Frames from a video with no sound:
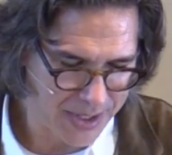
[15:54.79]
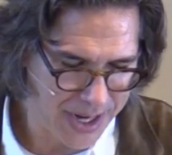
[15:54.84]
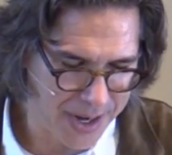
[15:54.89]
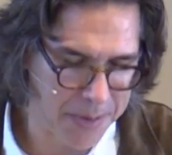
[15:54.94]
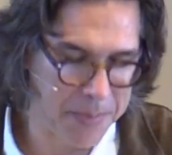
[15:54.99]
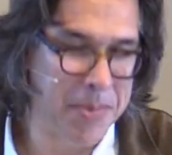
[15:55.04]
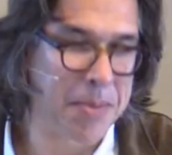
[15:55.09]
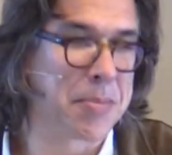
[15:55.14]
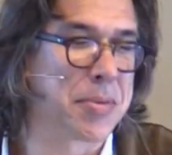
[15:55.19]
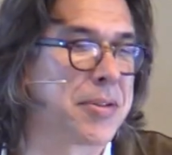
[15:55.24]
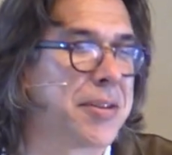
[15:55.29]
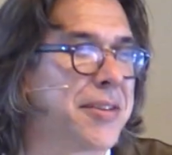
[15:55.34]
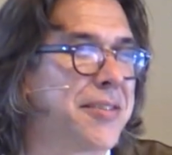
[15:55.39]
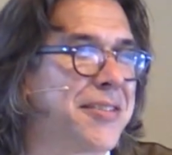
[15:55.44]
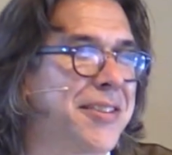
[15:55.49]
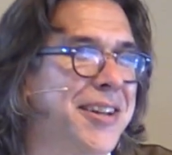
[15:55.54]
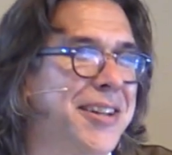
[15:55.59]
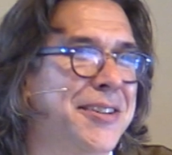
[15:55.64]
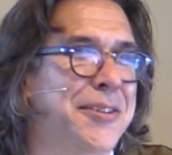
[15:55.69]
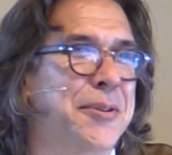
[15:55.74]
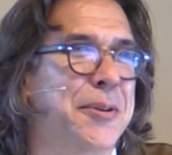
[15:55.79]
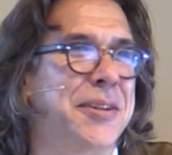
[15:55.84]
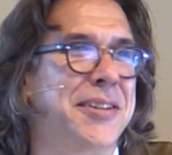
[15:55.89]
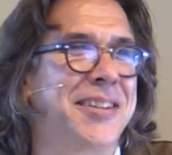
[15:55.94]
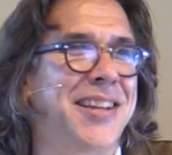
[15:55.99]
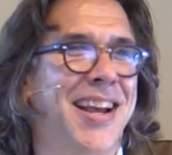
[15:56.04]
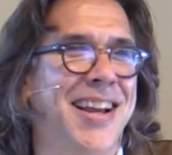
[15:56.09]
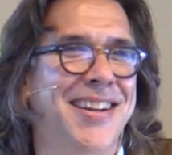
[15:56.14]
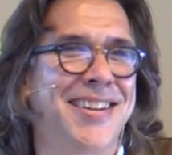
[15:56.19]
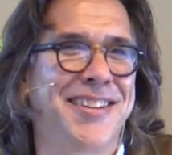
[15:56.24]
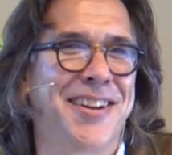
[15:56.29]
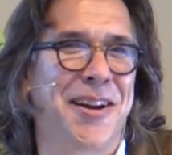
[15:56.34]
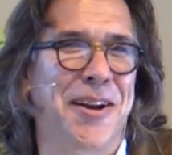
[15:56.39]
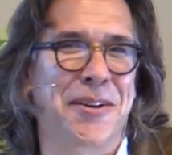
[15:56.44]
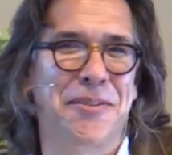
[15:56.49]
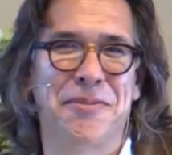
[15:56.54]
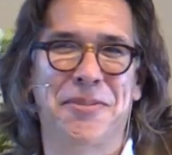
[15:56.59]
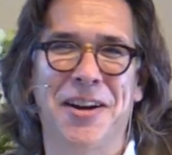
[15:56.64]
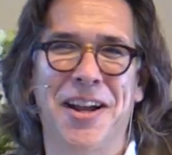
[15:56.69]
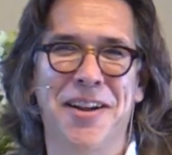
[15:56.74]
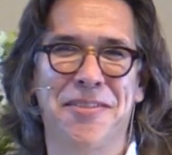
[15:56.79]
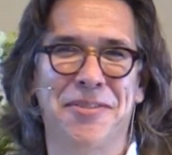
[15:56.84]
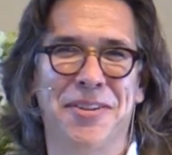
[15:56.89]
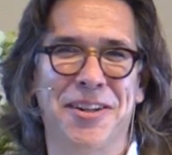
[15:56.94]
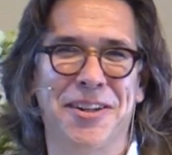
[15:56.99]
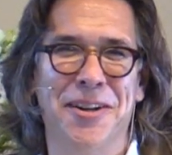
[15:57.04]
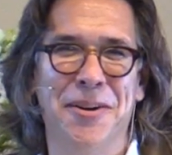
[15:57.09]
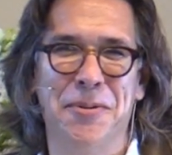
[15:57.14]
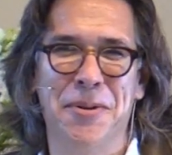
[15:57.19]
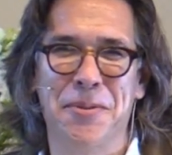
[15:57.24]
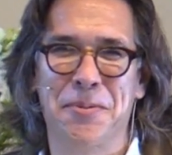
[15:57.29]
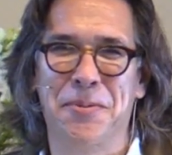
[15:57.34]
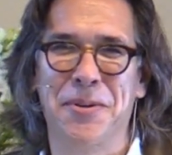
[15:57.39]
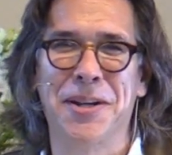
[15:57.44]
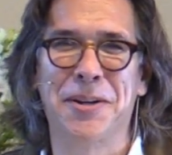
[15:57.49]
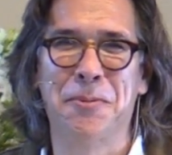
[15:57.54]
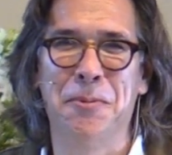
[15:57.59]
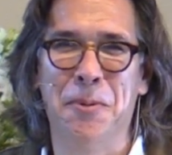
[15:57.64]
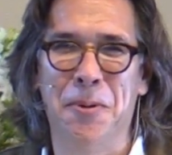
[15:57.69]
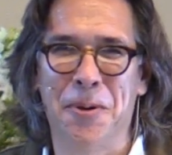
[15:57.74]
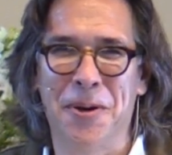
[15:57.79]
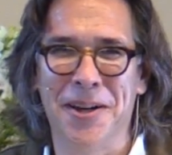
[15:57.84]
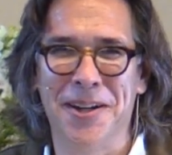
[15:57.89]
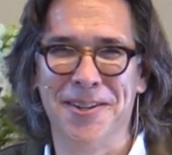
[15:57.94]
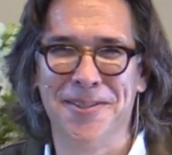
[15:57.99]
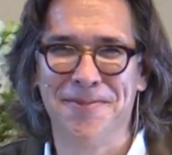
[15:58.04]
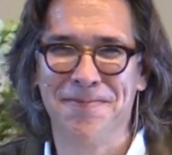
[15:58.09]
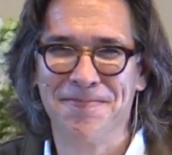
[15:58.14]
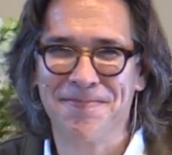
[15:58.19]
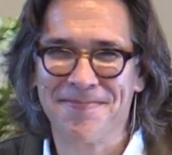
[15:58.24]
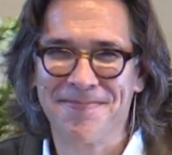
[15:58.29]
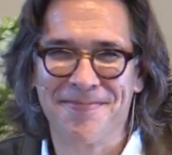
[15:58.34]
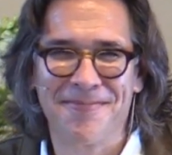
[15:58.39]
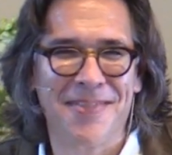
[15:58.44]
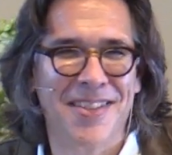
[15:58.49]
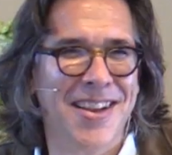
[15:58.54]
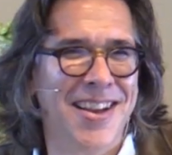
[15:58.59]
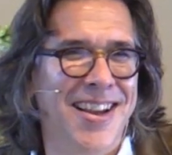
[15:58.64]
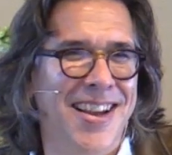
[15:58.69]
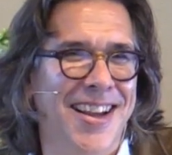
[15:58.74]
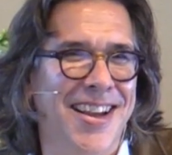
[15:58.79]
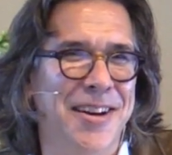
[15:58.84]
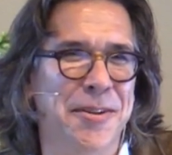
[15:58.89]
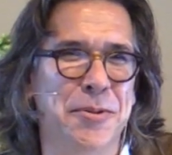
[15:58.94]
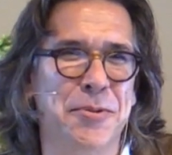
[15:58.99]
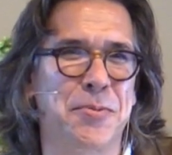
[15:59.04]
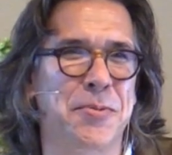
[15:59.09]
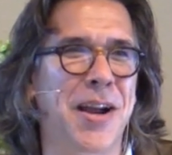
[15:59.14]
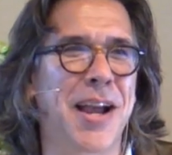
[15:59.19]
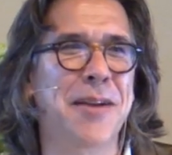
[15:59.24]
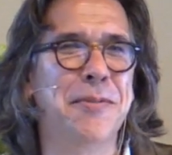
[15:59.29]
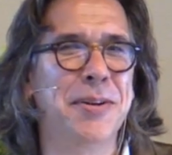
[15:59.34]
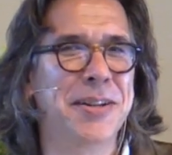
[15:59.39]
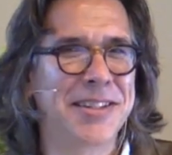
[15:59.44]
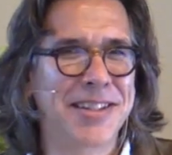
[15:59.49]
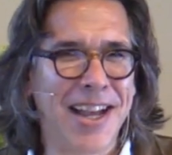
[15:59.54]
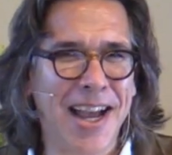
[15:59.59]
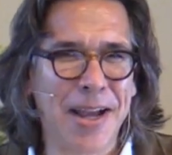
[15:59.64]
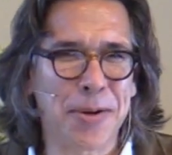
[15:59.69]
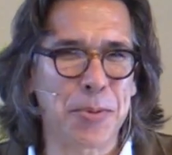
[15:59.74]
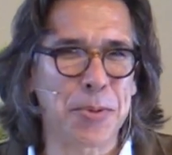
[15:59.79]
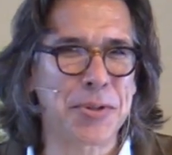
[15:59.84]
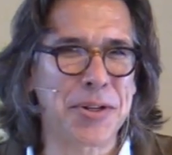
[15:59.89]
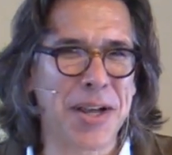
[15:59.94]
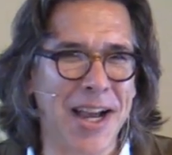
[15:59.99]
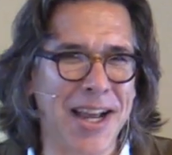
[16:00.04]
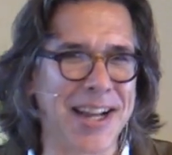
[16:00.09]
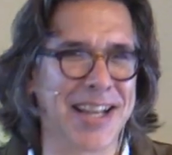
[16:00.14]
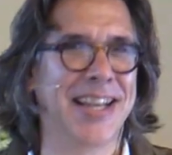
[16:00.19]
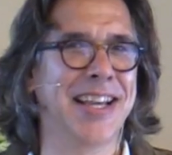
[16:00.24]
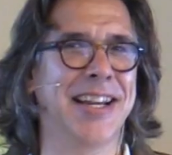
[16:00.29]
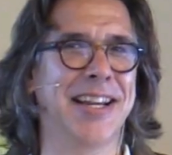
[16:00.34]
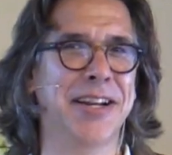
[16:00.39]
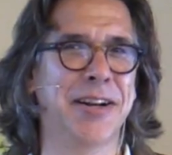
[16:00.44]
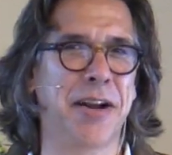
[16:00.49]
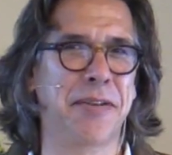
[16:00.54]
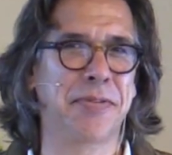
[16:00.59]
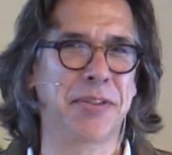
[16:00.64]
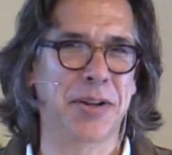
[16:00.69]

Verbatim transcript: I remember listening to a TED talk forever ago with Rick Warren. And it was right when Ted was kind of getting off the